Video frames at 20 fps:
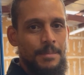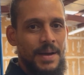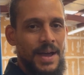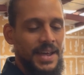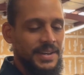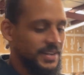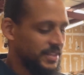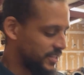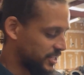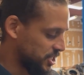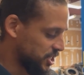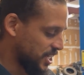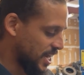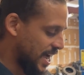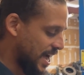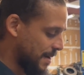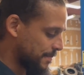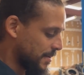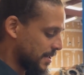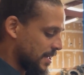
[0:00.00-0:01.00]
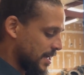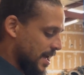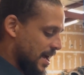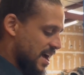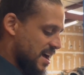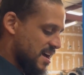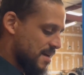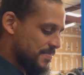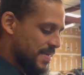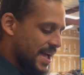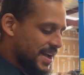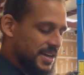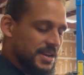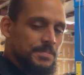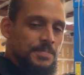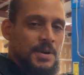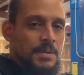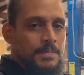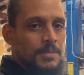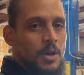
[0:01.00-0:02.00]
by another shop. I'm not going to
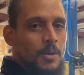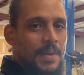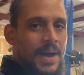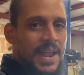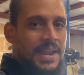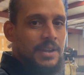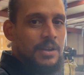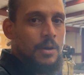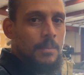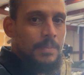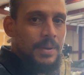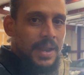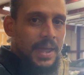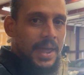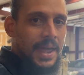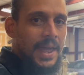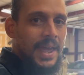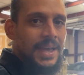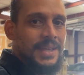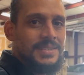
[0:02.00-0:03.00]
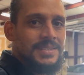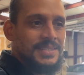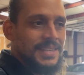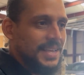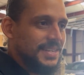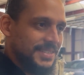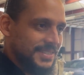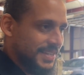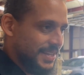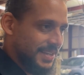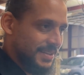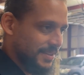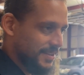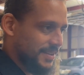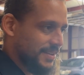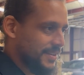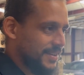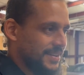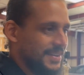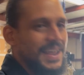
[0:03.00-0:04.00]
put nobody on blast. That's
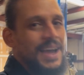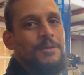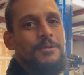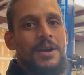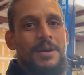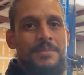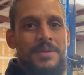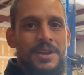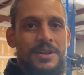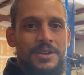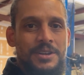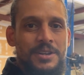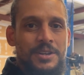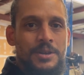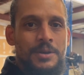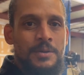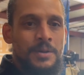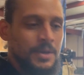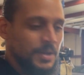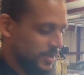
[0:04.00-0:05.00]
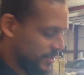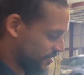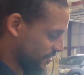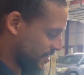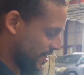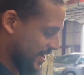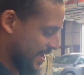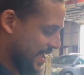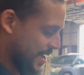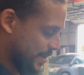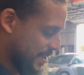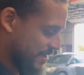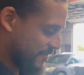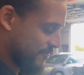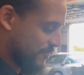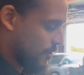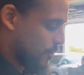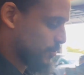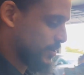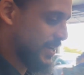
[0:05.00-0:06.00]
not what I'm here to do. So I got that
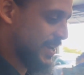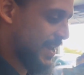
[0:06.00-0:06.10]
folded